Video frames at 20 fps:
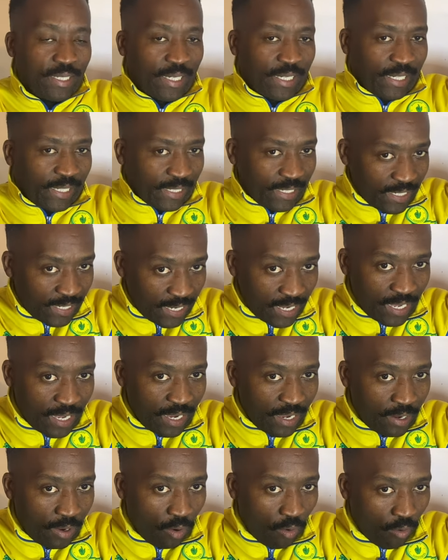
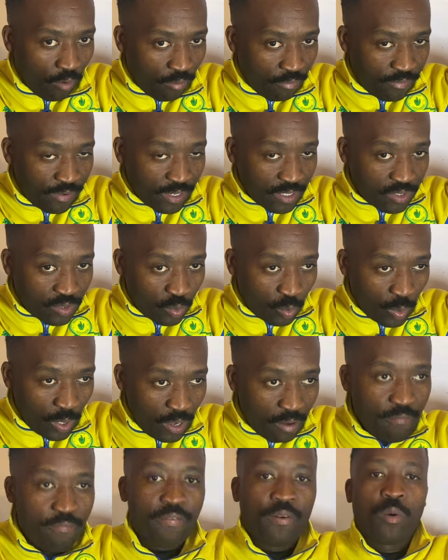clear and obvious to
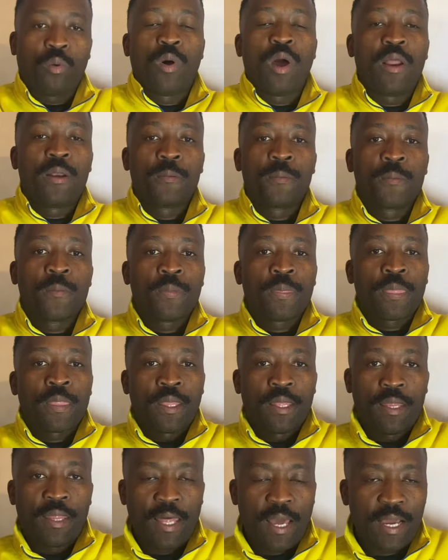everyone
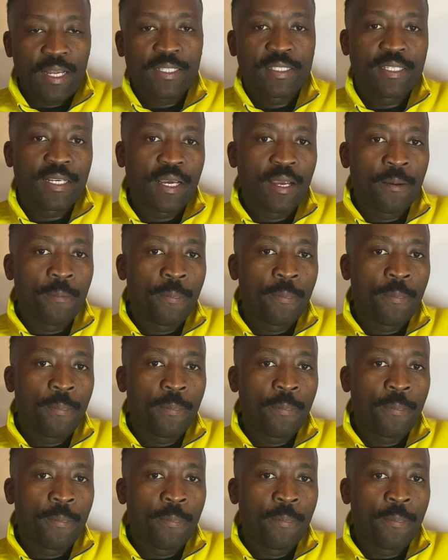that